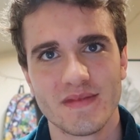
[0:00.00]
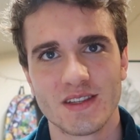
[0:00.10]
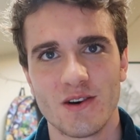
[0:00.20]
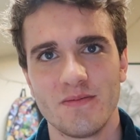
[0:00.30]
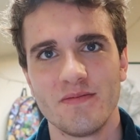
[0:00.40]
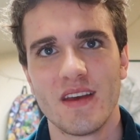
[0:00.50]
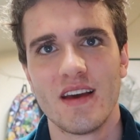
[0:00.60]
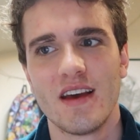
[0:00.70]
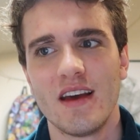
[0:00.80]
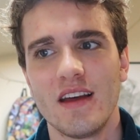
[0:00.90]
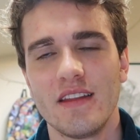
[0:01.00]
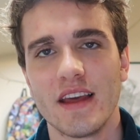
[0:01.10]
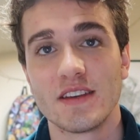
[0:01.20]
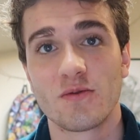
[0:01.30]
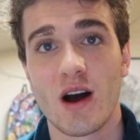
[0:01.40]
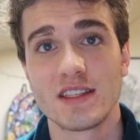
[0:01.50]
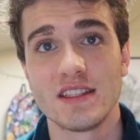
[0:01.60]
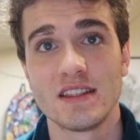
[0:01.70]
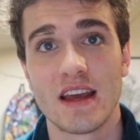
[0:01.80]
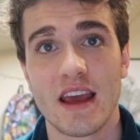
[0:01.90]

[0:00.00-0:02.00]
So thanks for watching,